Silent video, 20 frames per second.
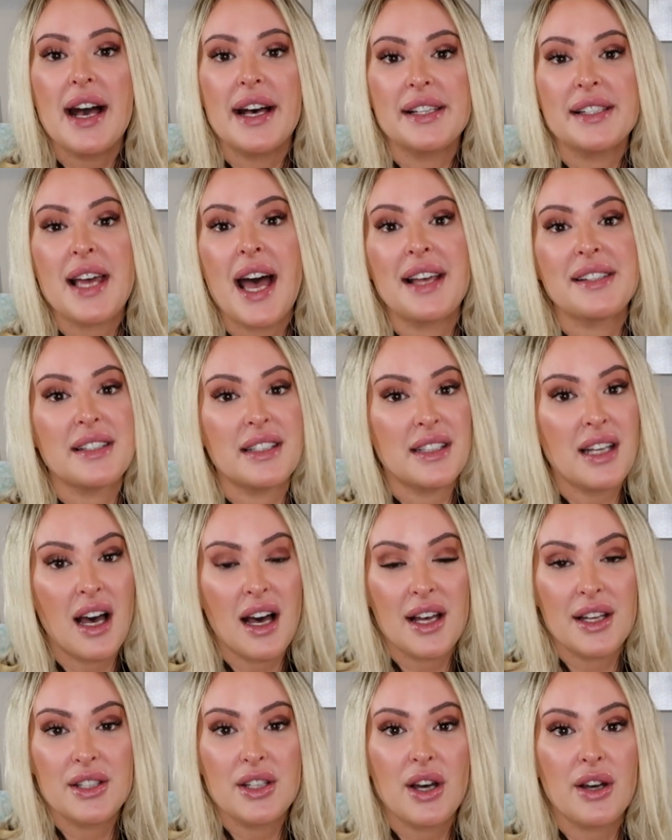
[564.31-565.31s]
It has a
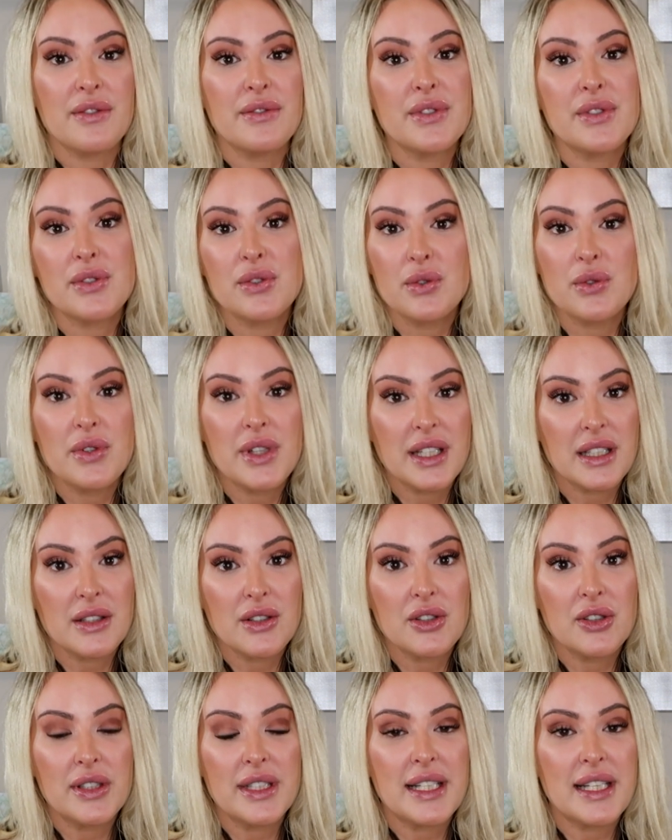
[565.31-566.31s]
ton of soothing
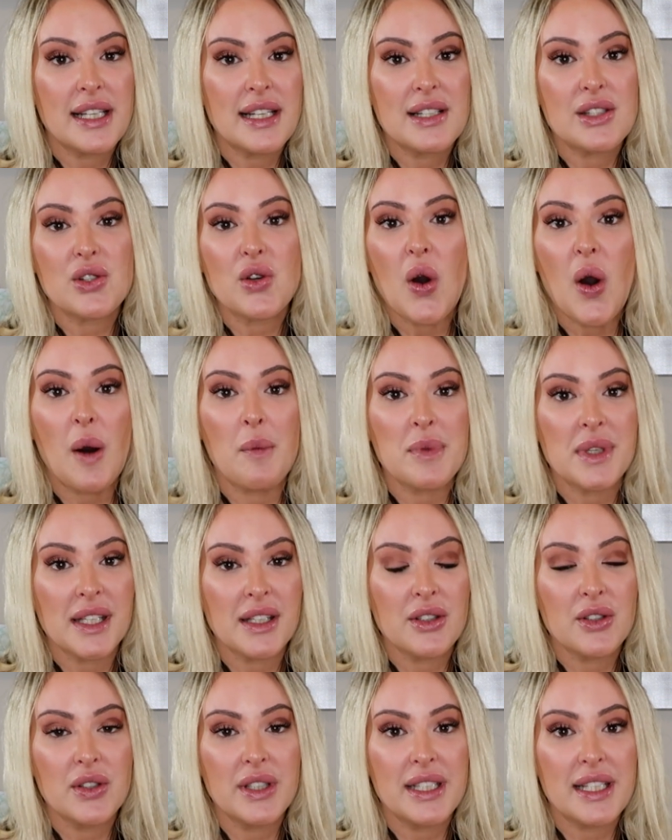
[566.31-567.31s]
ingredients,
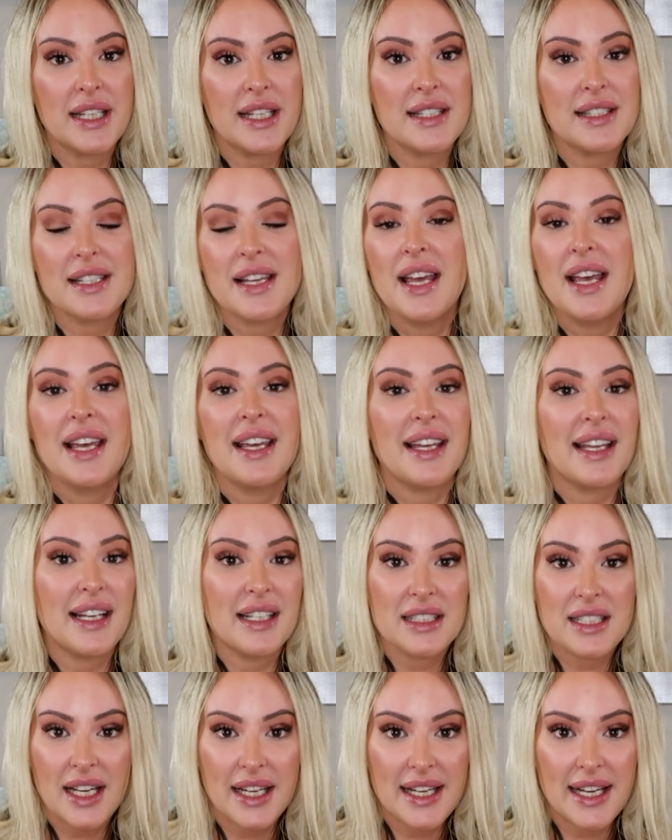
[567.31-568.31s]
calming ingredients,
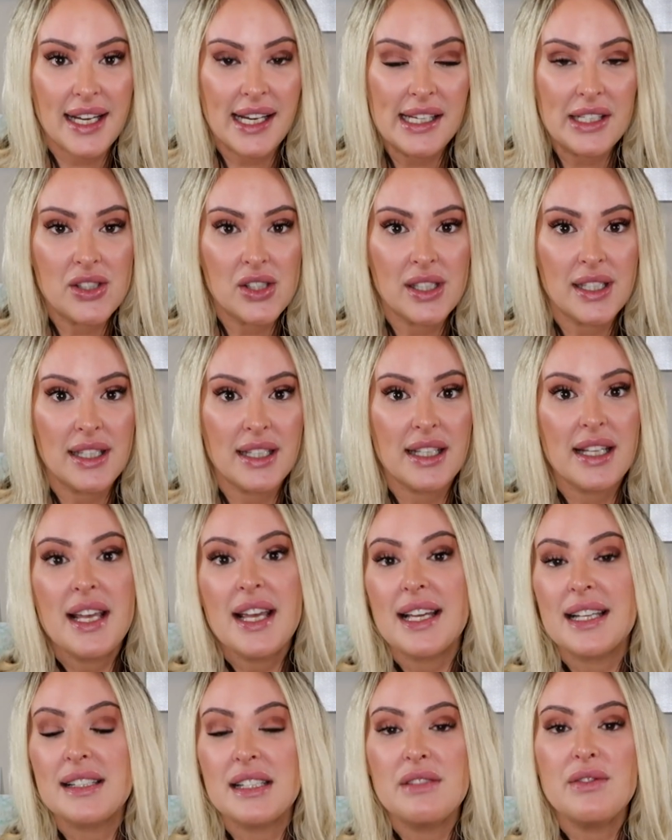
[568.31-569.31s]

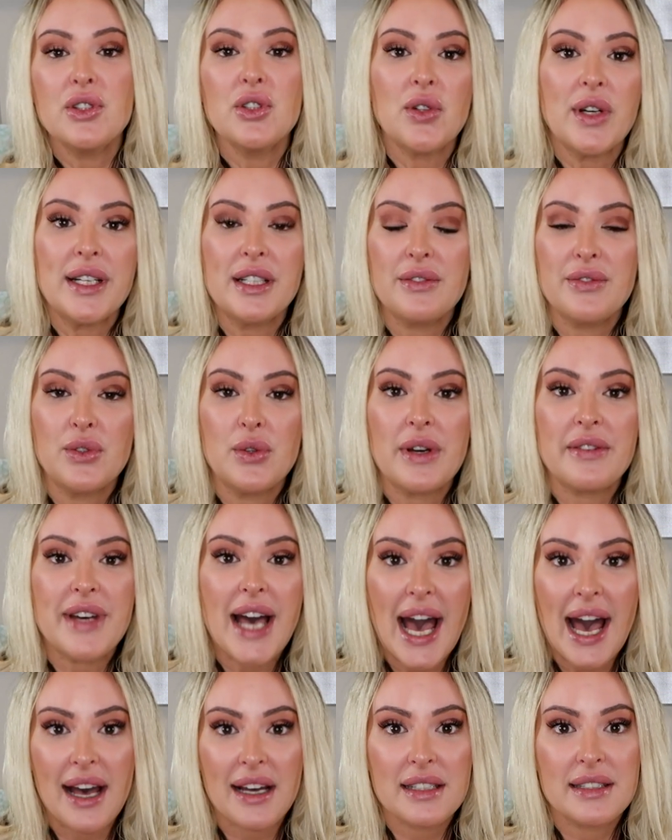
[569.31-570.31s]
anti-aging. It's even great if you
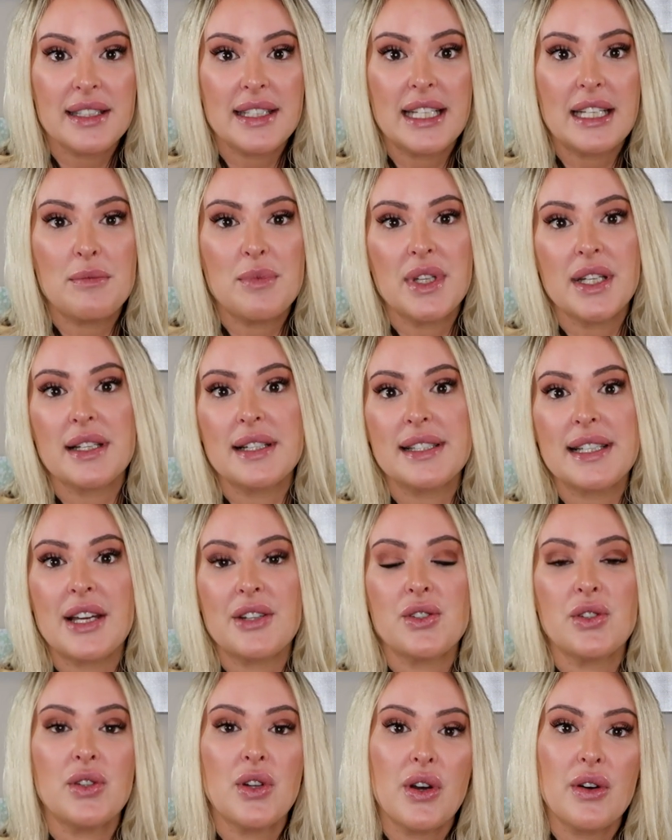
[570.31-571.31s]
have acne because
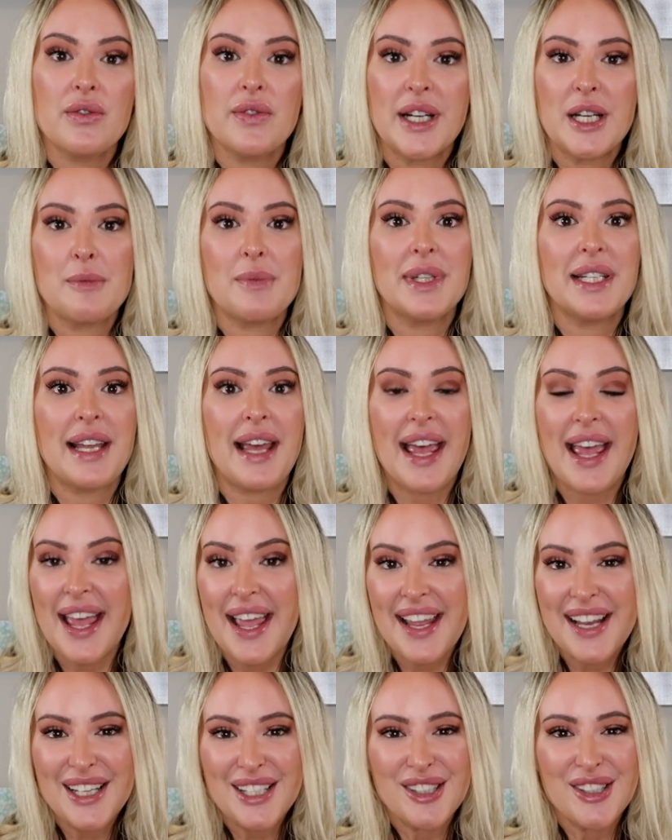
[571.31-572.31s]
as you know, vitamin
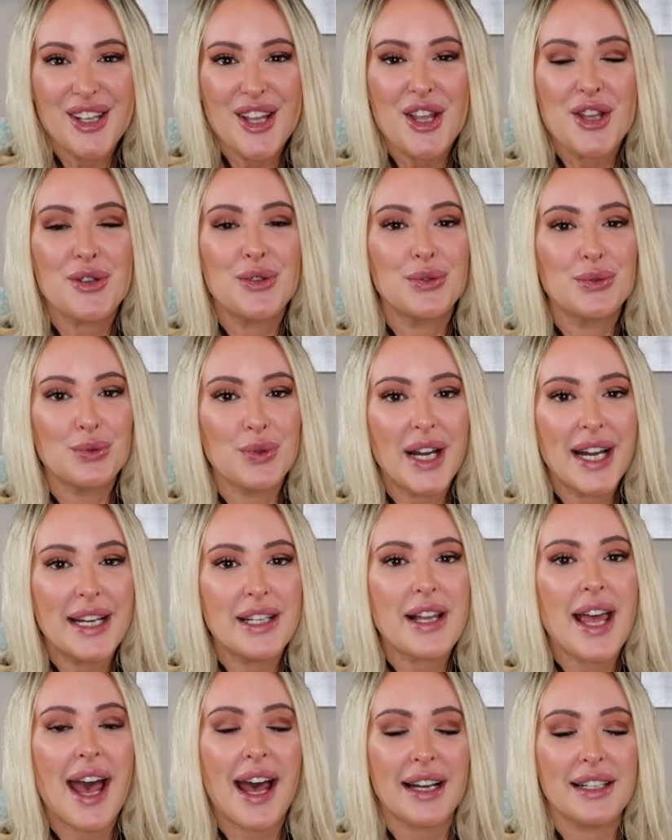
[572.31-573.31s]
A is a
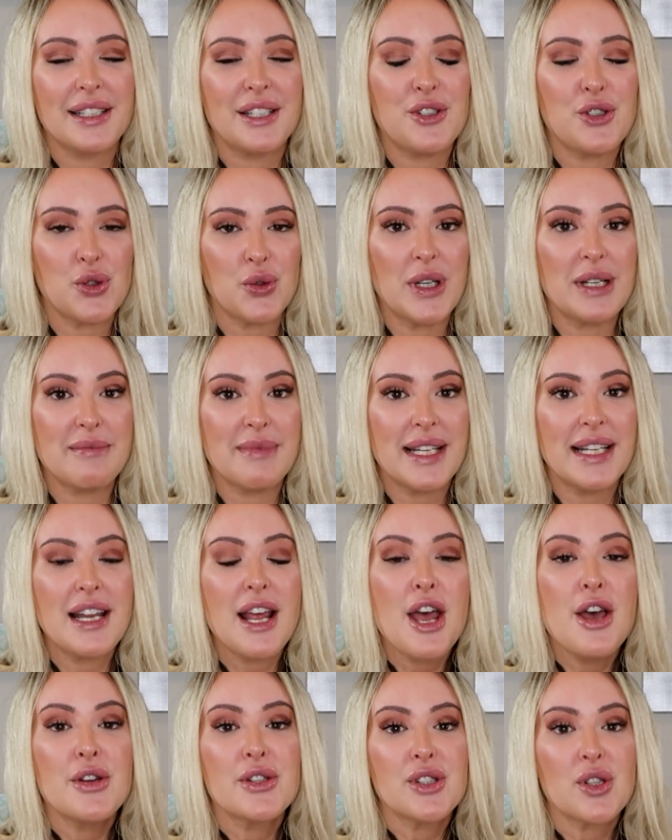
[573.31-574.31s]
great acne
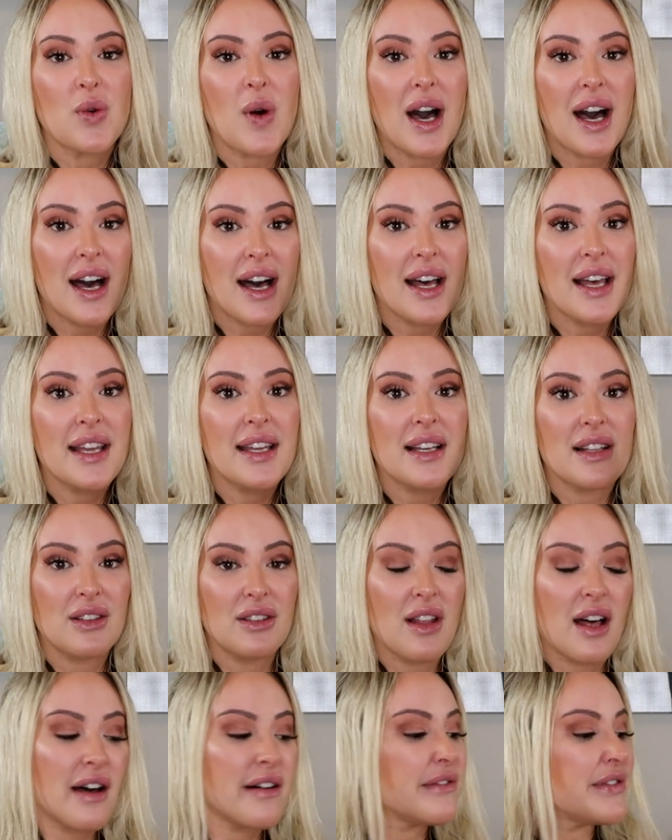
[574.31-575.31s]
treatment. So I
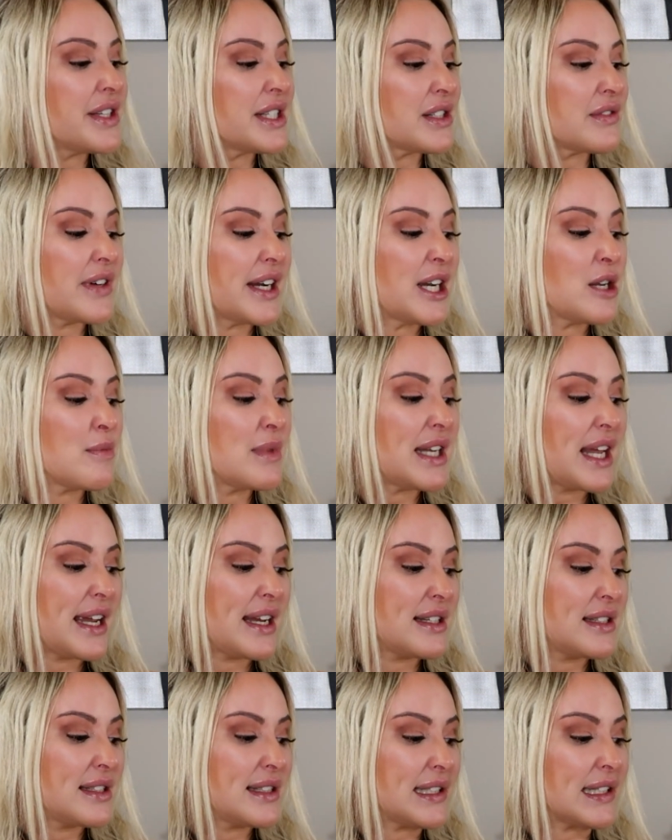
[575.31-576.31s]
love this vitamin
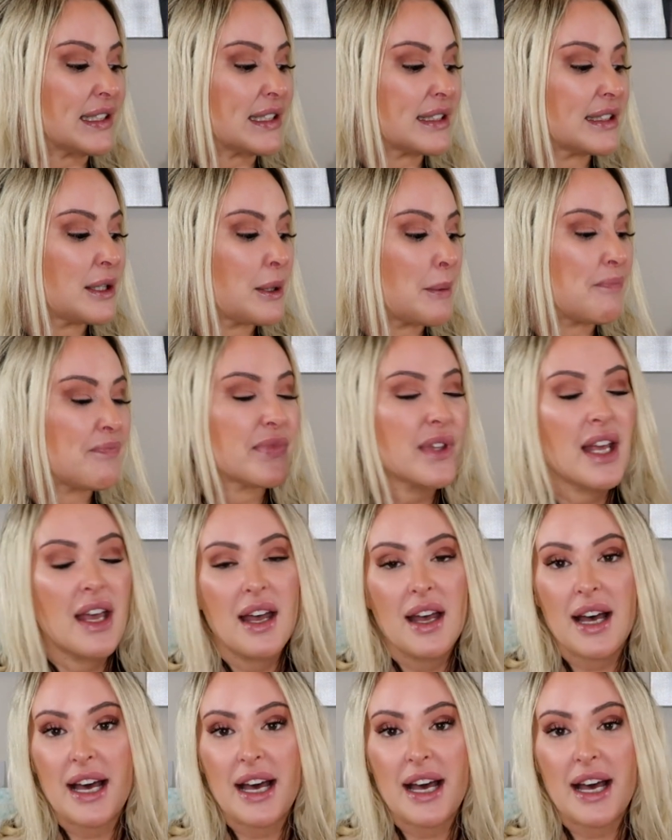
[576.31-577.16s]
A serum.